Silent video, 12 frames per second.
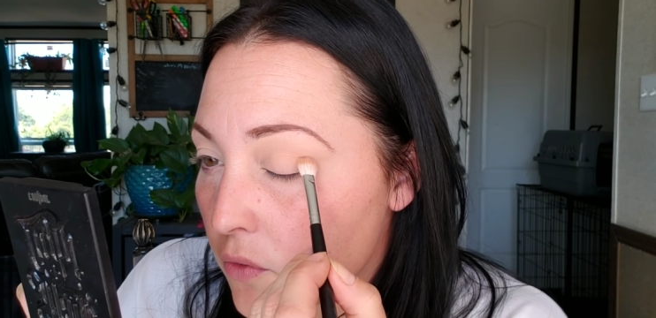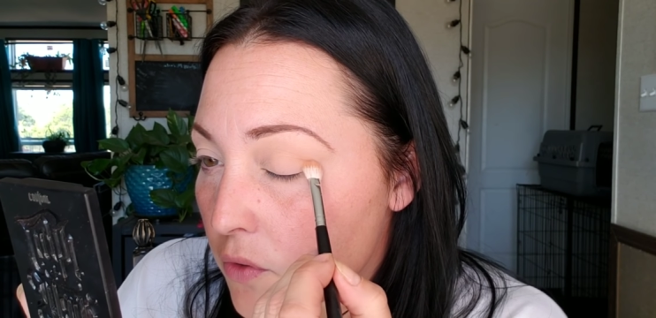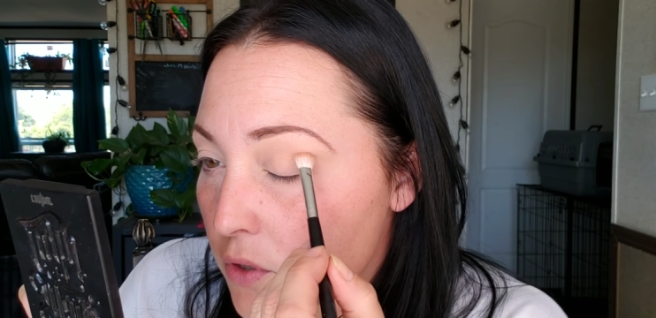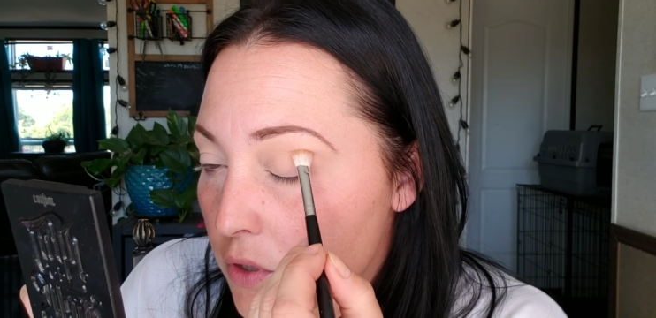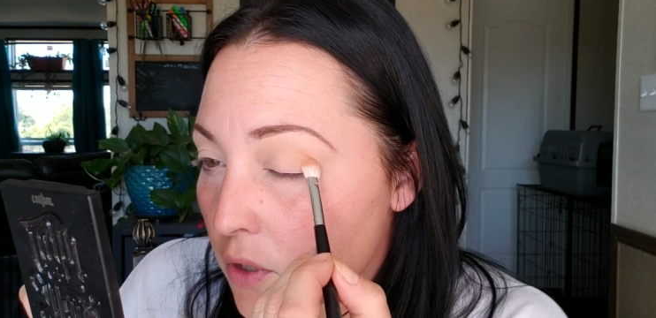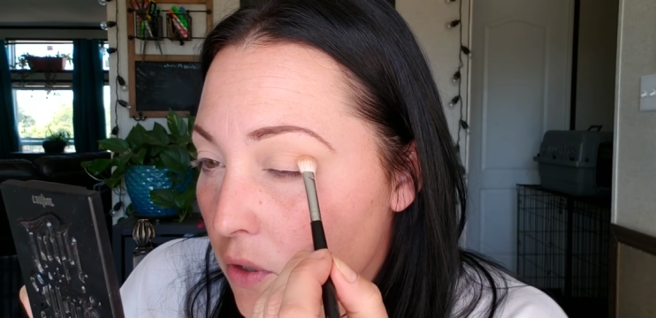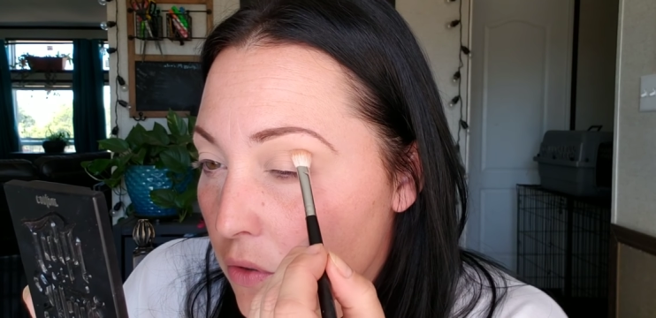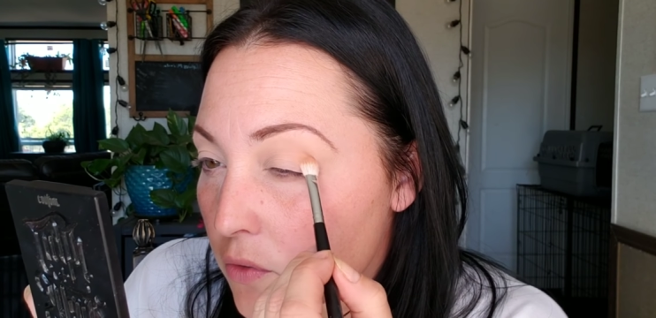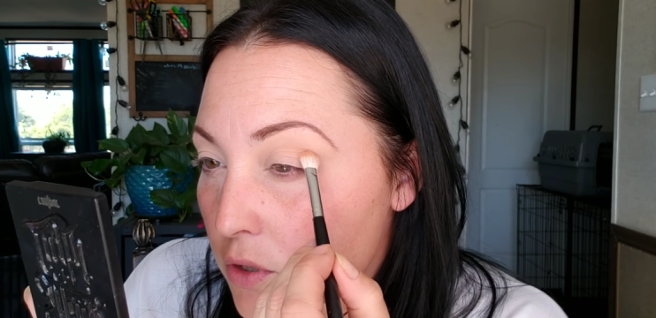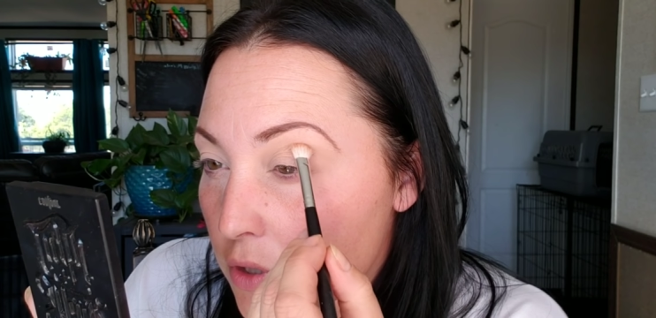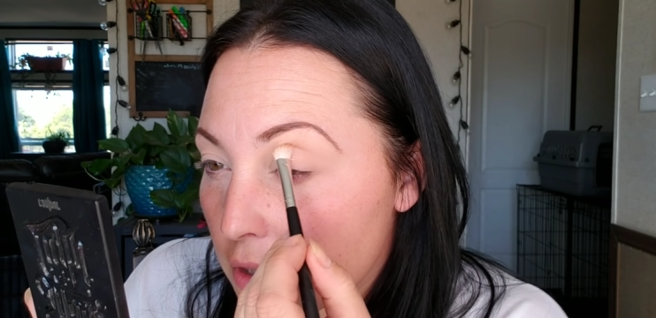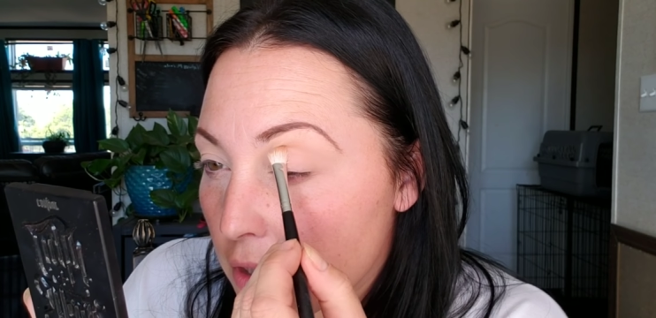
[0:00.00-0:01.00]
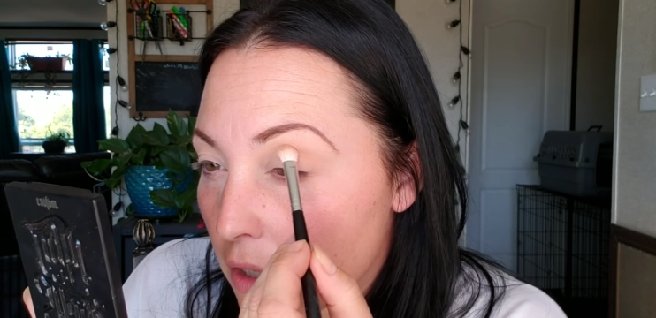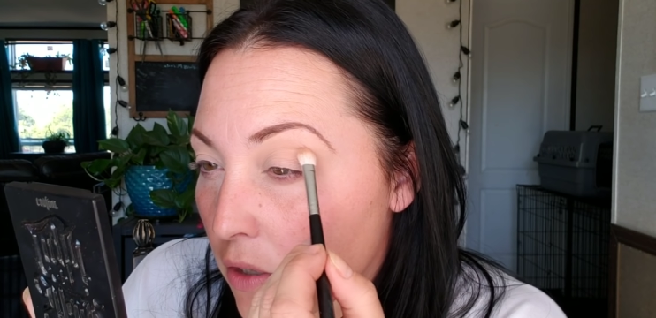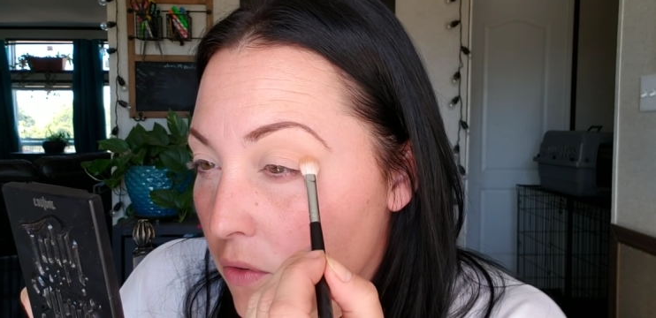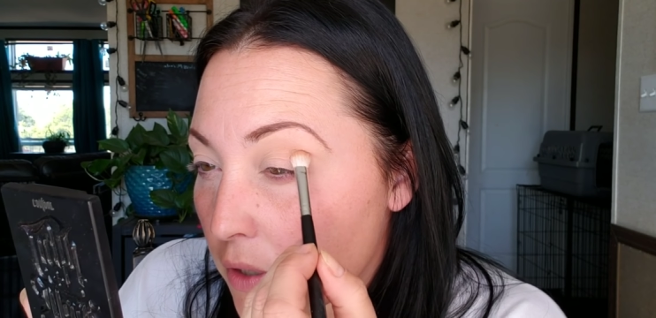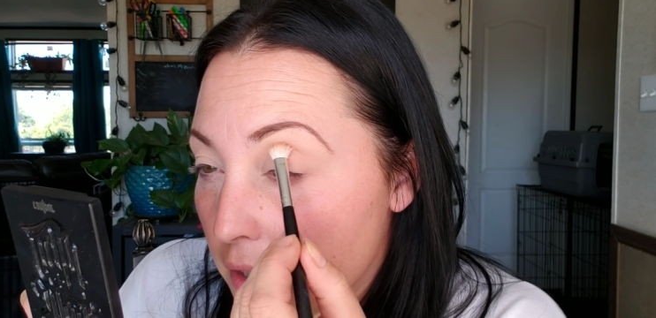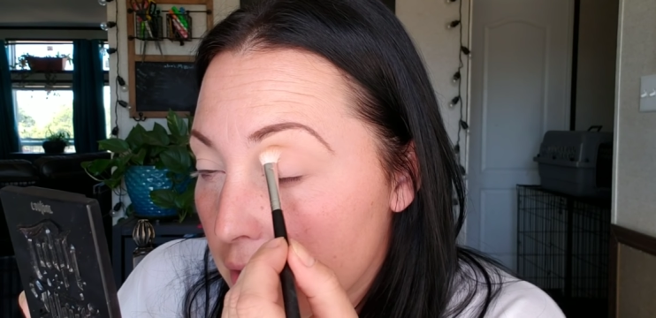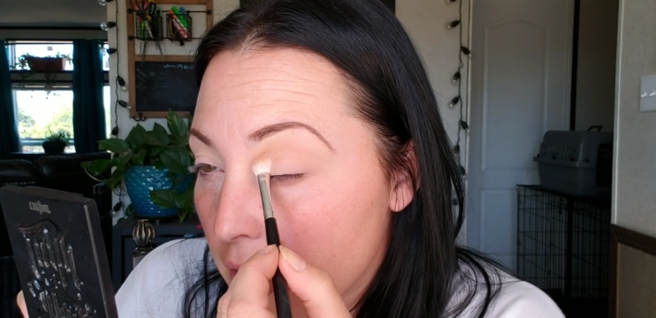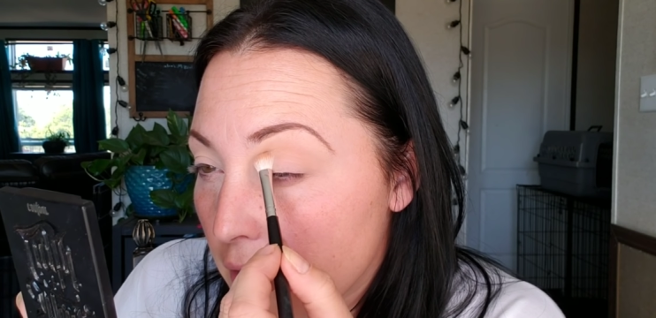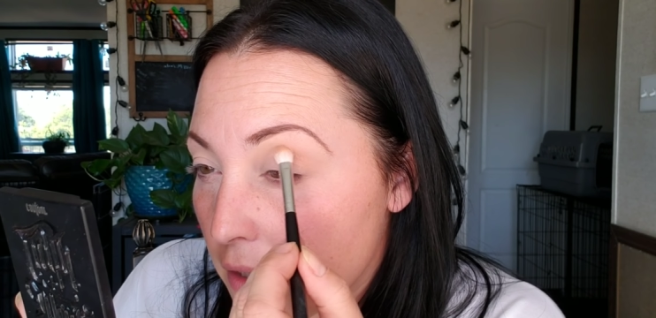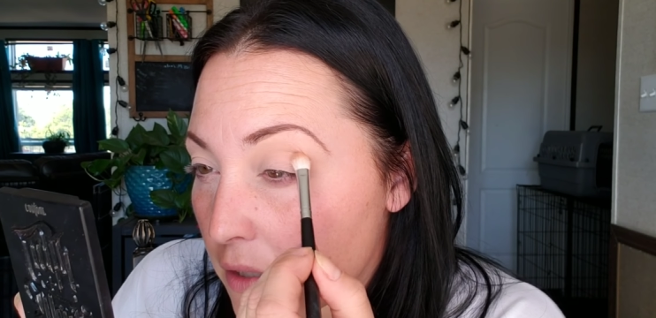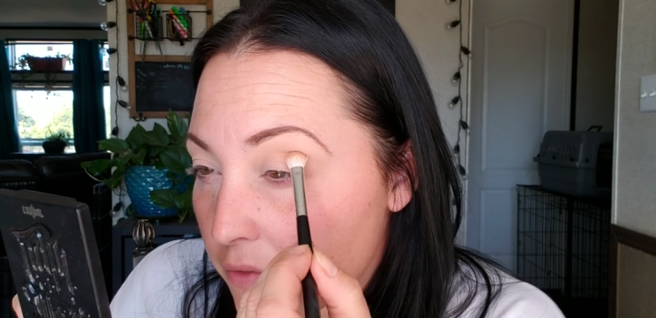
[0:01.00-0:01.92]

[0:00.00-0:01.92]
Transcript: So I'm just gonna go in and